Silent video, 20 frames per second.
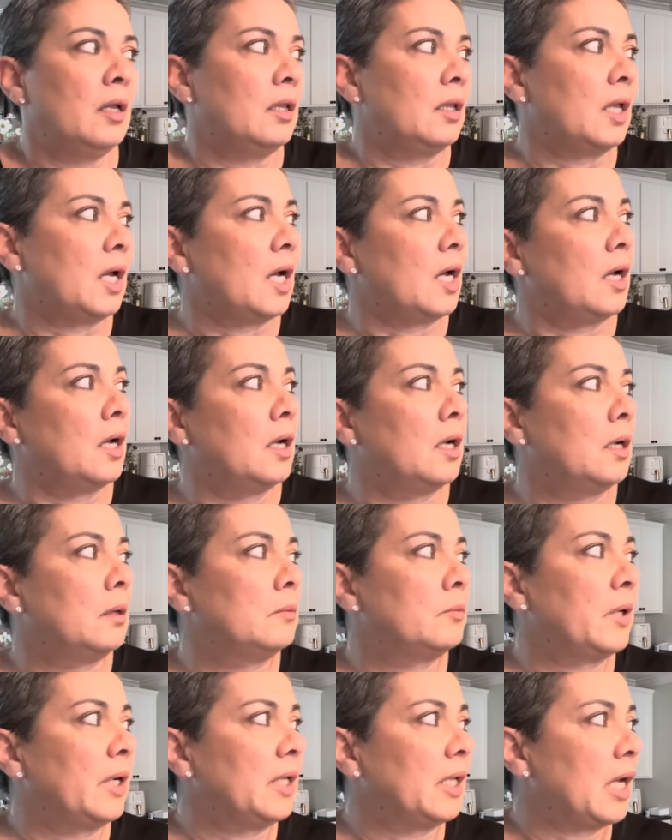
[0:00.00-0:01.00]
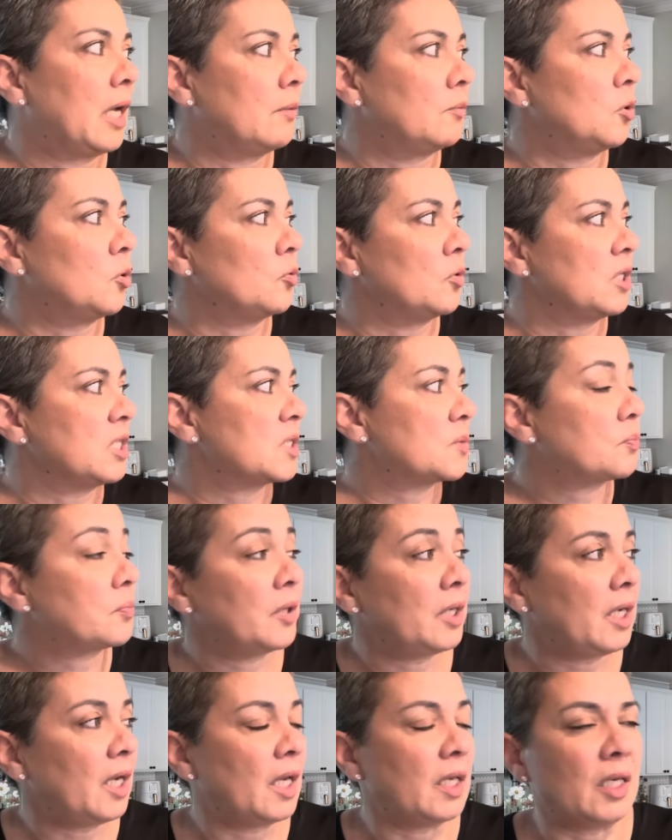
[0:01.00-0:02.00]
uh, right now I'm doing
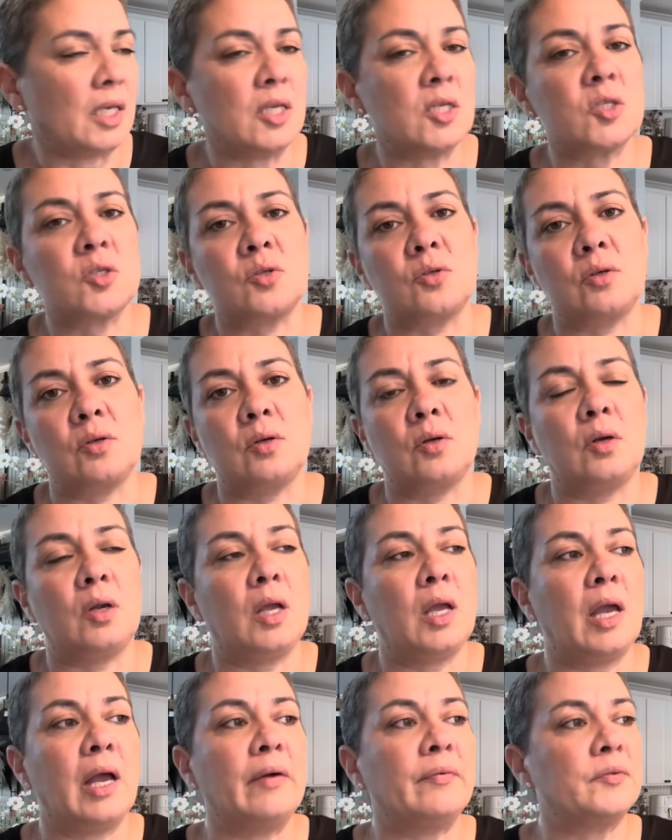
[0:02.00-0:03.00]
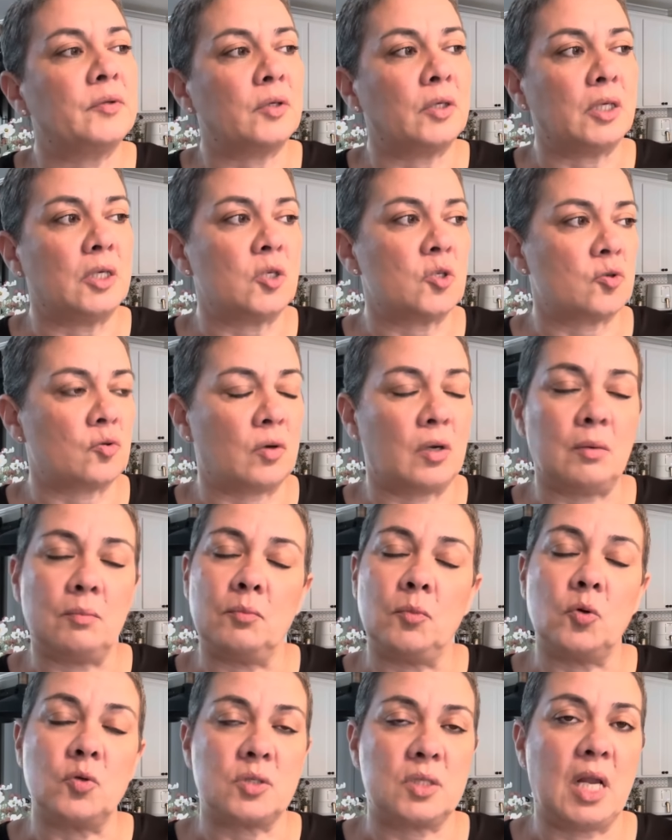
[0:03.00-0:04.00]
spring and Easter. After Easter, I'm
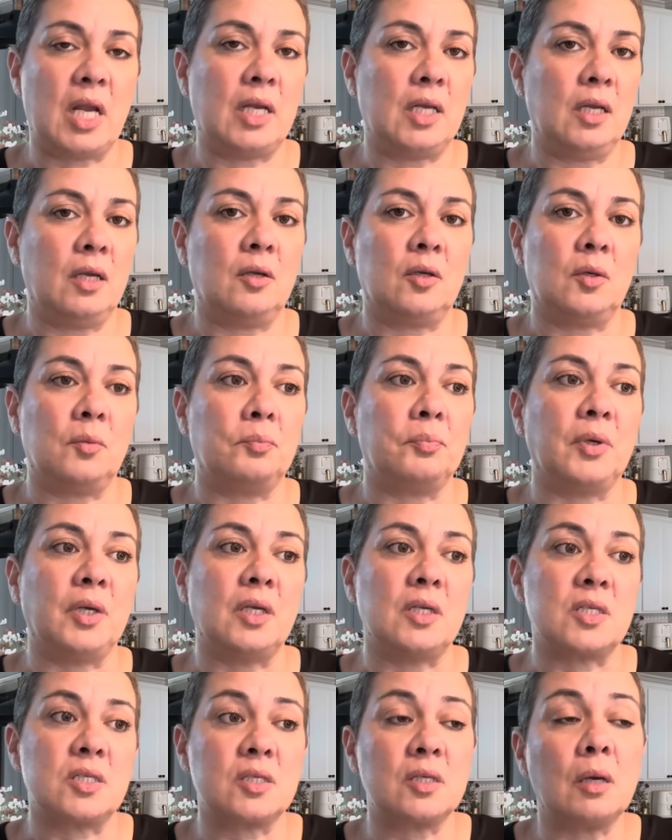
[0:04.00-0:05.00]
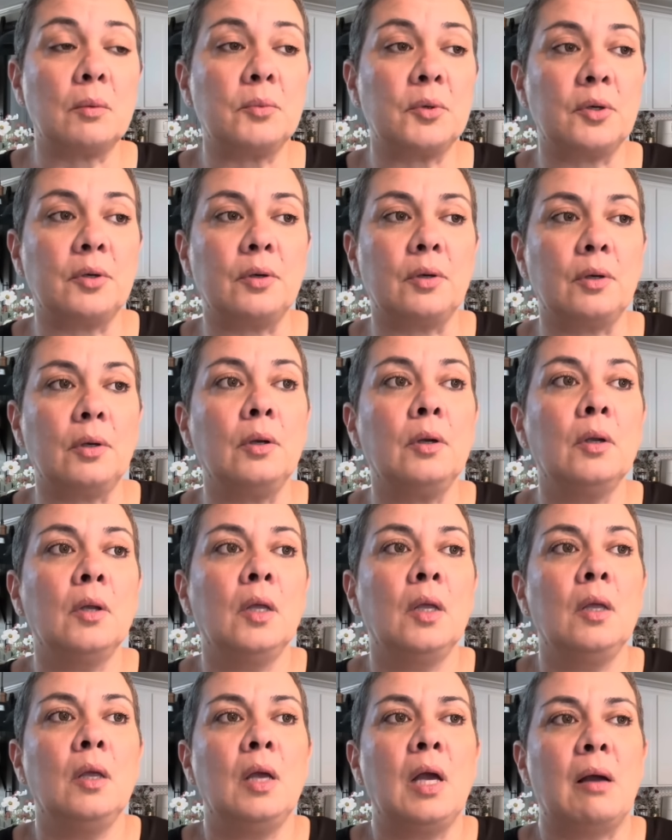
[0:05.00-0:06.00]
most likely gonna bring summer.
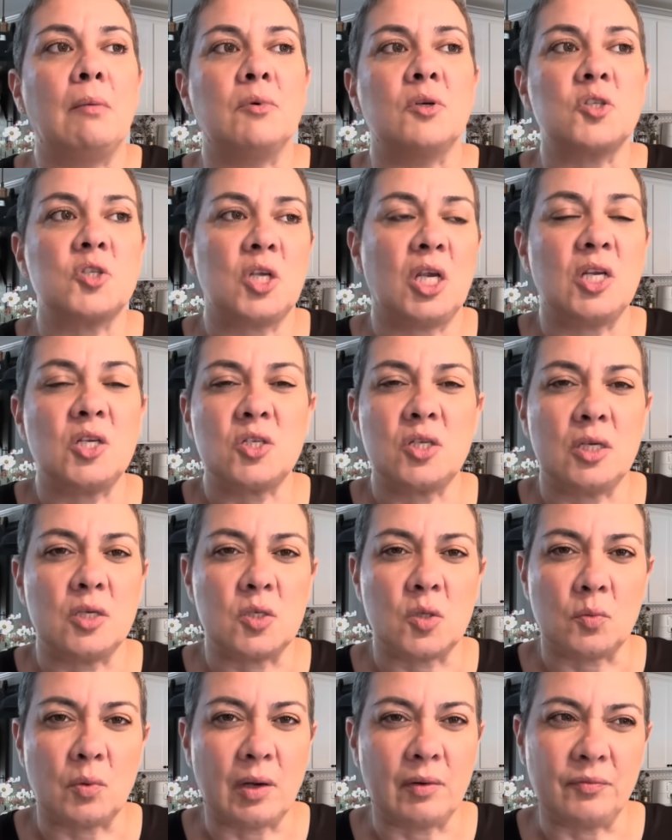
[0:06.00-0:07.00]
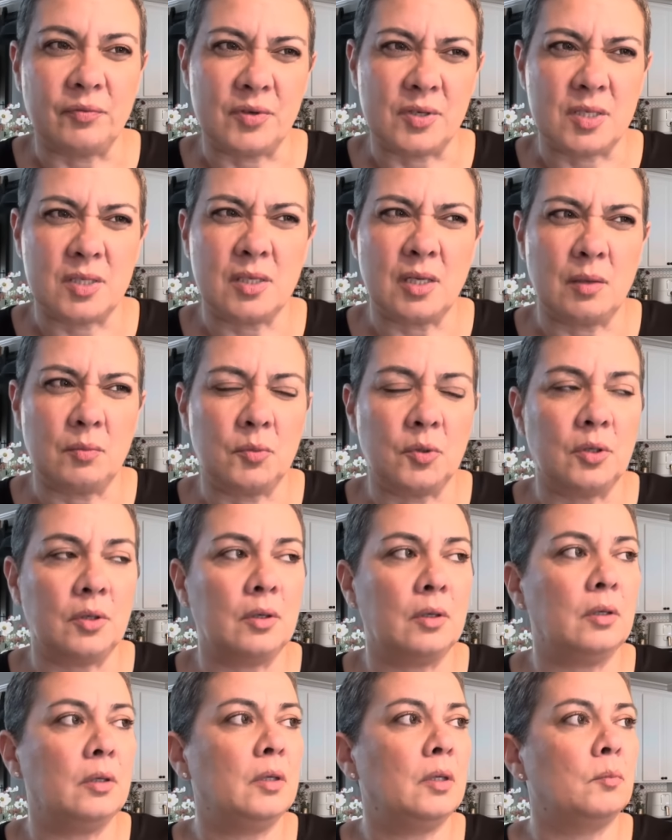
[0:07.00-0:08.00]
I'm gonna change things around for
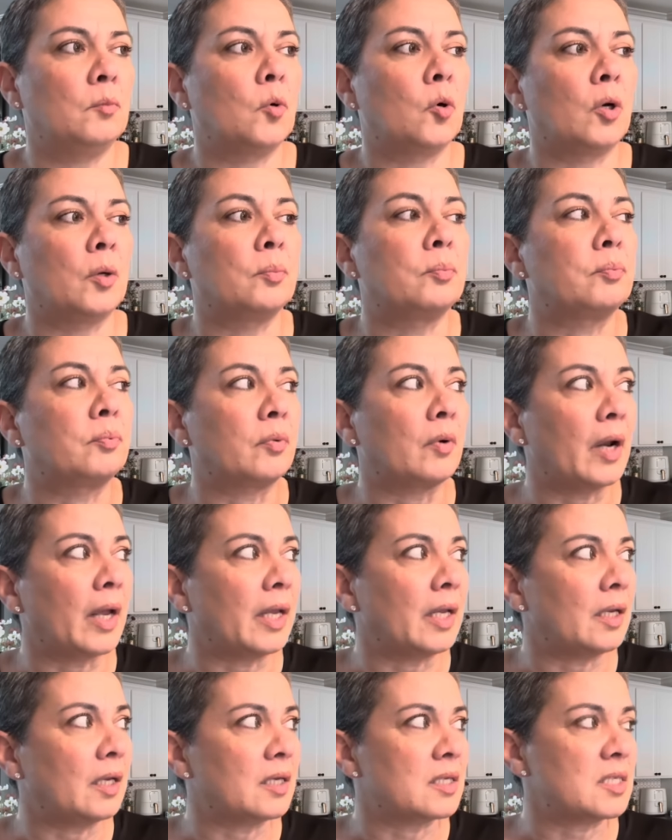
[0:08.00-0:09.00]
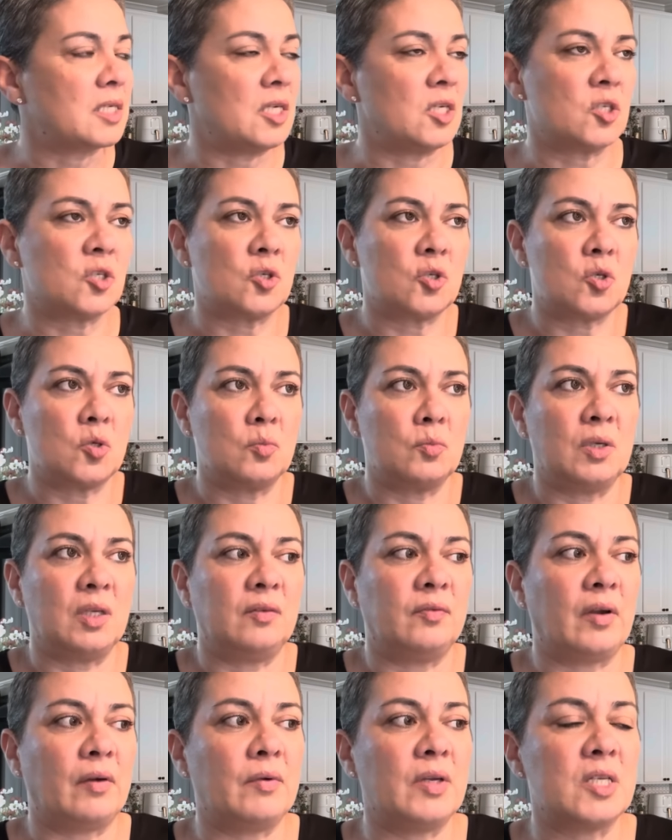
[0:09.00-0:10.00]
summer, more bright, because Easter to me is
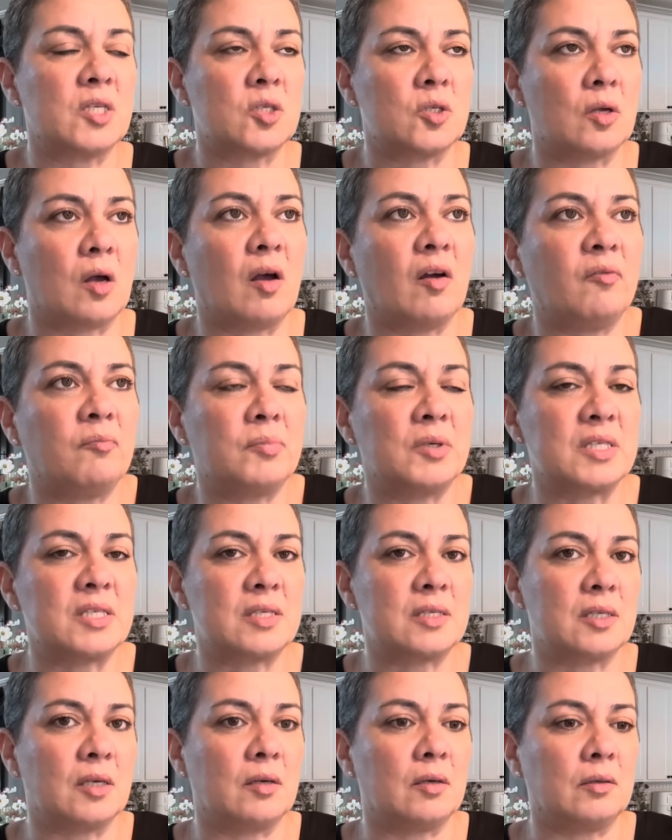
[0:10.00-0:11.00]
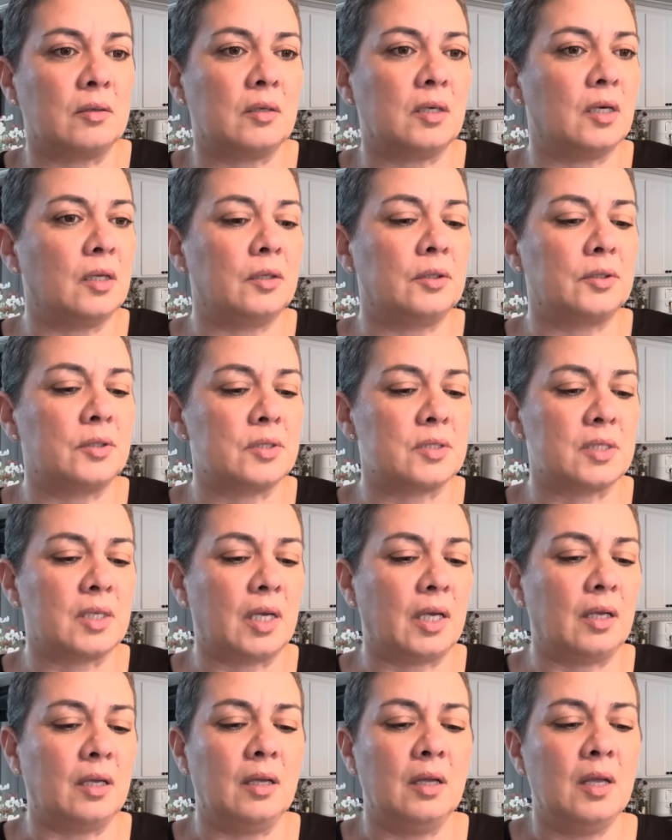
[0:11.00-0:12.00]
very soft pastel colors,
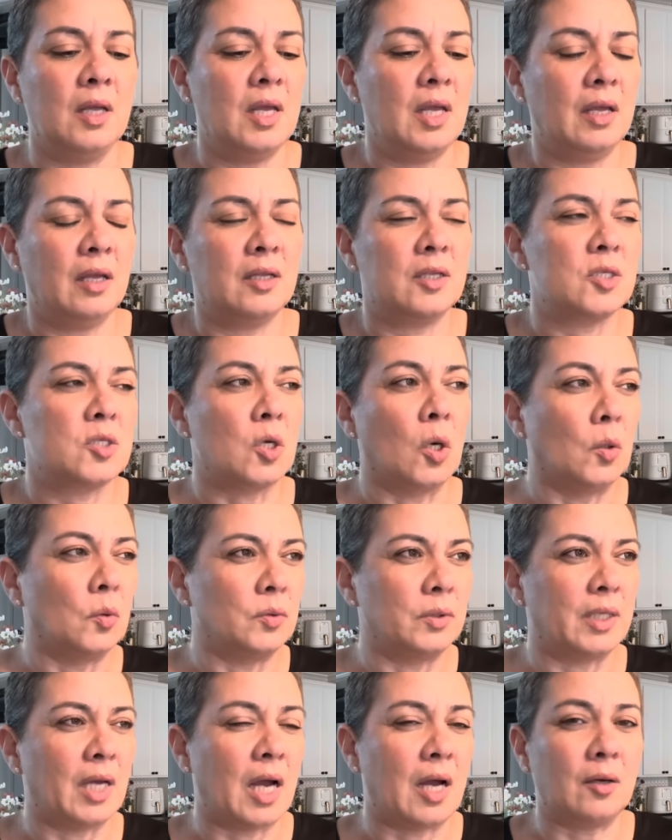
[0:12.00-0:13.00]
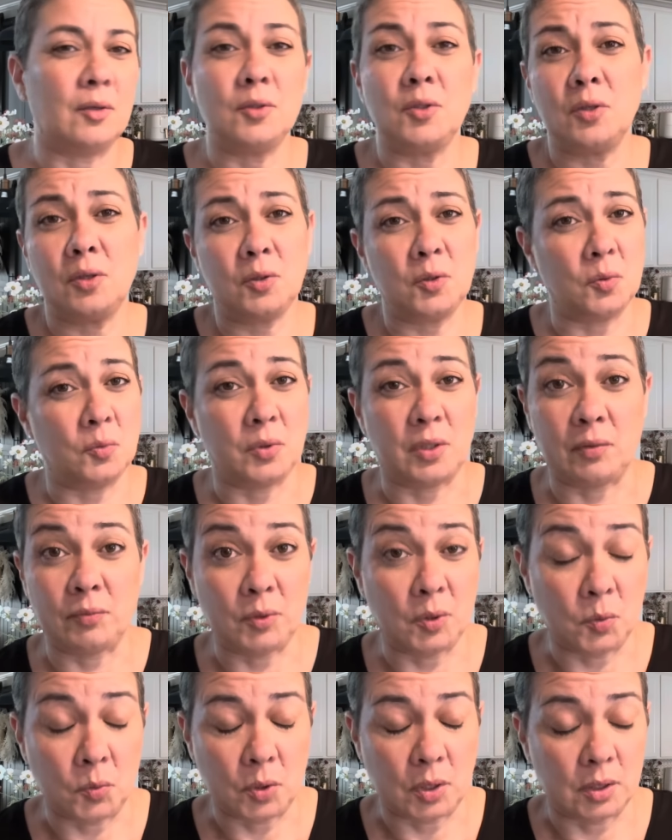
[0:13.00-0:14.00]
like toned down. You can do whatever
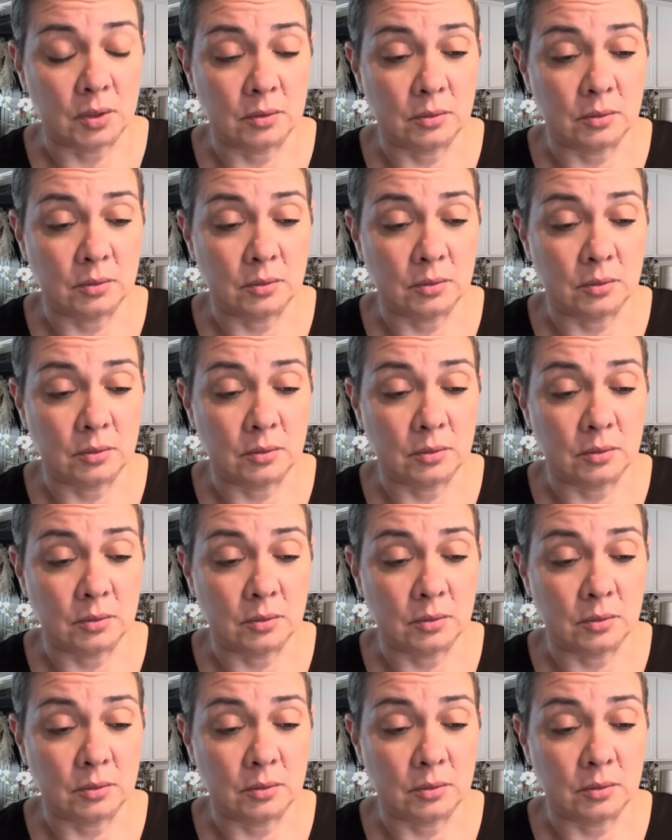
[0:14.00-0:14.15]
you want,